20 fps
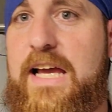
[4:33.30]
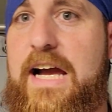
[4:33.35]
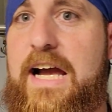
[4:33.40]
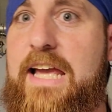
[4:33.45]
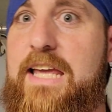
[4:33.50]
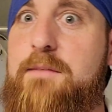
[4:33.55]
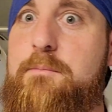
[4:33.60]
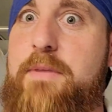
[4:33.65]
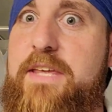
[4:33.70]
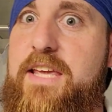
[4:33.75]

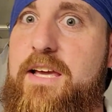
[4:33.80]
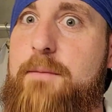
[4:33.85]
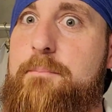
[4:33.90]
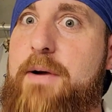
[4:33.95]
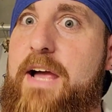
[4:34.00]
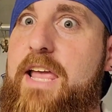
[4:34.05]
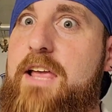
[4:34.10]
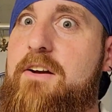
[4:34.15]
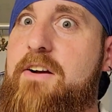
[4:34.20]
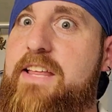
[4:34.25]
I be a
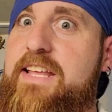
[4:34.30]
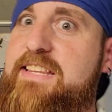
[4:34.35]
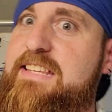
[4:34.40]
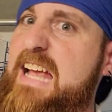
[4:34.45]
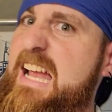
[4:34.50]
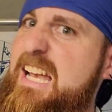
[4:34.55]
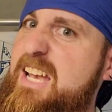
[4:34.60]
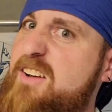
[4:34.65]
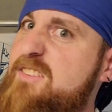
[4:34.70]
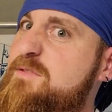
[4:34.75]
pirate.
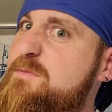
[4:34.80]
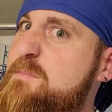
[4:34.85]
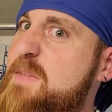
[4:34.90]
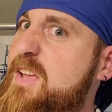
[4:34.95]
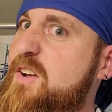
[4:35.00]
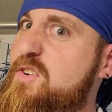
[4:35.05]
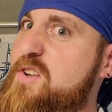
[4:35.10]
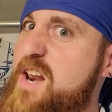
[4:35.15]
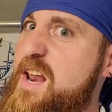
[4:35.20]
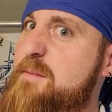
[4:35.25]
I love me
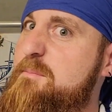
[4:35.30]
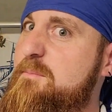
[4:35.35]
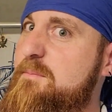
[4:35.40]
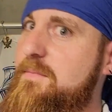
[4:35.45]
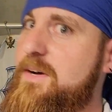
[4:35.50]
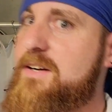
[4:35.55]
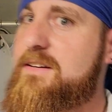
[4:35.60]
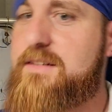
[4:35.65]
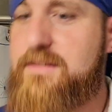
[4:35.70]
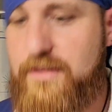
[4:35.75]
rum.
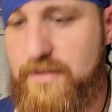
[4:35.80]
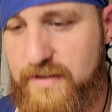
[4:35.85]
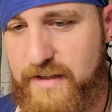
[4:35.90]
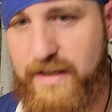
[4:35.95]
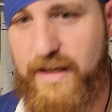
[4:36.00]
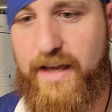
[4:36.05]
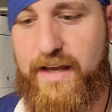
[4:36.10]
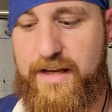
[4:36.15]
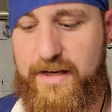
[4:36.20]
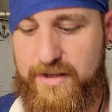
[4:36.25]

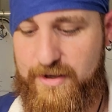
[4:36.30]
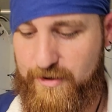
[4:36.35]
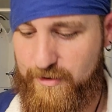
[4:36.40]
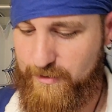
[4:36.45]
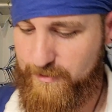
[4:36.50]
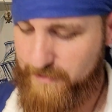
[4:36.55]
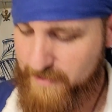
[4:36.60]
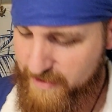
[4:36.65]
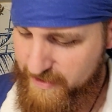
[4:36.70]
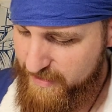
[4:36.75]
Okay,
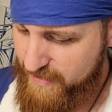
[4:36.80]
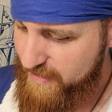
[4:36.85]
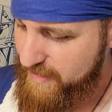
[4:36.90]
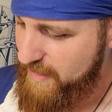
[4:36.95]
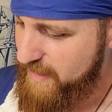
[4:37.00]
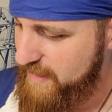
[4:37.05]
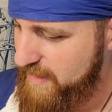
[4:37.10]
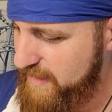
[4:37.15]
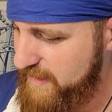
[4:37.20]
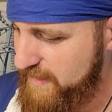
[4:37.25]
anywho.
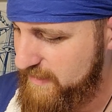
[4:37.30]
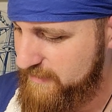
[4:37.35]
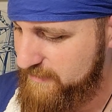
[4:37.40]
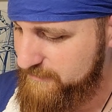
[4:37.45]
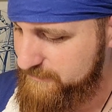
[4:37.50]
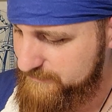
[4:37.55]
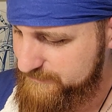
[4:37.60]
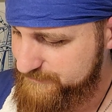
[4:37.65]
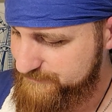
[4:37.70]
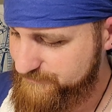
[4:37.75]

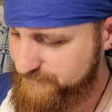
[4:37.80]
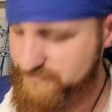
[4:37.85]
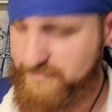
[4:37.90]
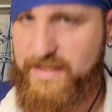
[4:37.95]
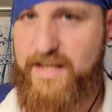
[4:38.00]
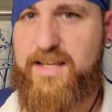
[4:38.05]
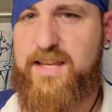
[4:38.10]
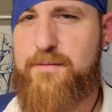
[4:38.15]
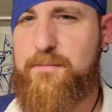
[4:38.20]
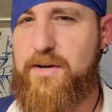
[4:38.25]

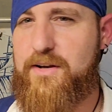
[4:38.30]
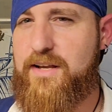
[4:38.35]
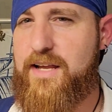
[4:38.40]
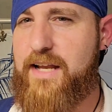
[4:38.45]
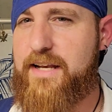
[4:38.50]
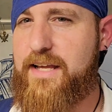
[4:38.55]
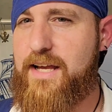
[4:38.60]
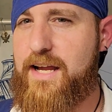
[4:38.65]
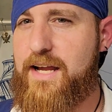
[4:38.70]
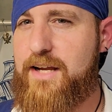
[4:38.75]
That came out
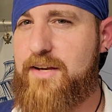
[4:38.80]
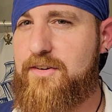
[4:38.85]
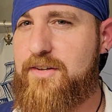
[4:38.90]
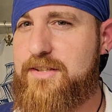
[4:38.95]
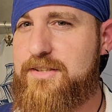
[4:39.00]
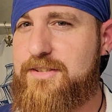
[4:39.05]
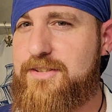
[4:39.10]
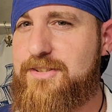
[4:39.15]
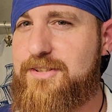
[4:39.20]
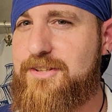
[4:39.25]
kind of
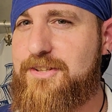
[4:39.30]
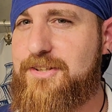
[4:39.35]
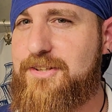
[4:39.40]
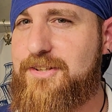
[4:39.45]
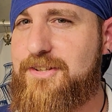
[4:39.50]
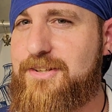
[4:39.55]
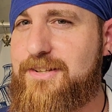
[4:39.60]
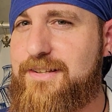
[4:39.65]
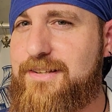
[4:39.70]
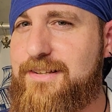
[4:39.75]
Irish.
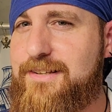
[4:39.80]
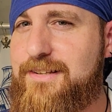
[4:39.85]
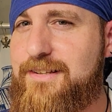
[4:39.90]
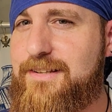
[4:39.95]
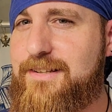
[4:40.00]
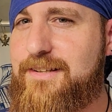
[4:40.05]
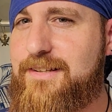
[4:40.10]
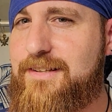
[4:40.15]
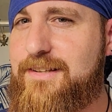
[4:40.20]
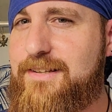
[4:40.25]

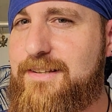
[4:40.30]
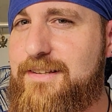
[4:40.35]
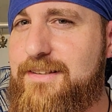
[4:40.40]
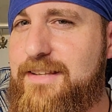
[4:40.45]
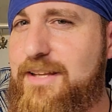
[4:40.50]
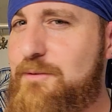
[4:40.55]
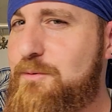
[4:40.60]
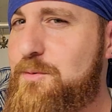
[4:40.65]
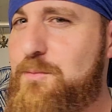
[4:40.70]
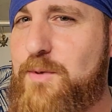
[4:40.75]

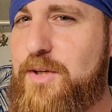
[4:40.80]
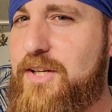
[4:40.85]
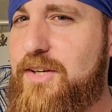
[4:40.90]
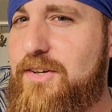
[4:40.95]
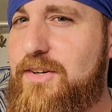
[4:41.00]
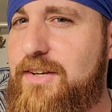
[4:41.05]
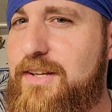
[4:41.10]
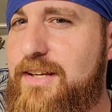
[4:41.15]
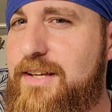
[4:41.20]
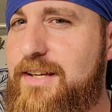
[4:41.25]
That was
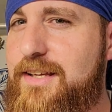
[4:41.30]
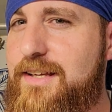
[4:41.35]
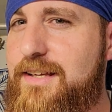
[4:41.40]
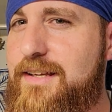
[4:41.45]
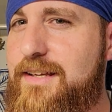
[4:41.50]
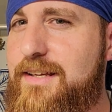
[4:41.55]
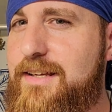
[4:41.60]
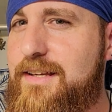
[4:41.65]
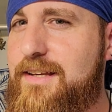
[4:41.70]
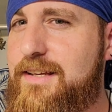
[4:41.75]
weird.
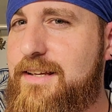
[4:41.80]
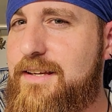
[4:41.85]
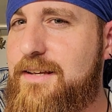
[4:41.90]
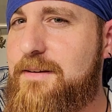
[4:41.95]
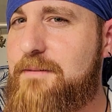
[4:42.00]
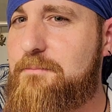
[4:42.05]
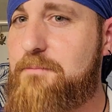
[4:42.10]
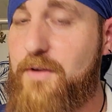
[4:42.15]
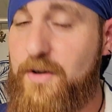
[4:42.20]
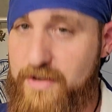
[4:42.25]

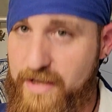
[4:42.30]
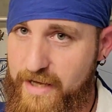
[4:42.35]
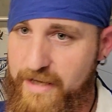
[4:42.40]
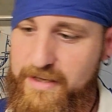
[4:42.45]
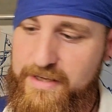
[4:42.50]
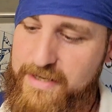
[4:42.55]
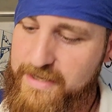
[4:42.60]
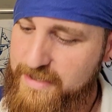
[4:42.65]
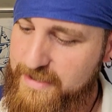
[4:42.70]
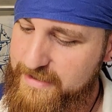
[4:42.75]
Okay,
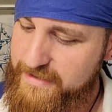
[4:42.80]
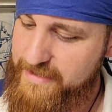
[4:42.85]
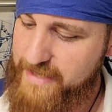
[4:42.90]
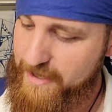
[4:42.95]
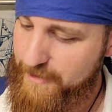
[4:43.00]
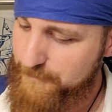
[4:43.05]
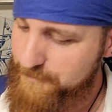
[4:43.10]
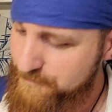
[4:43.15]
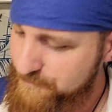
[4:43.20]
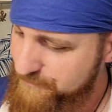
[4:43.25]

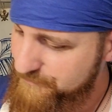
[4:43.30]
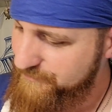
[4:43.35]
now.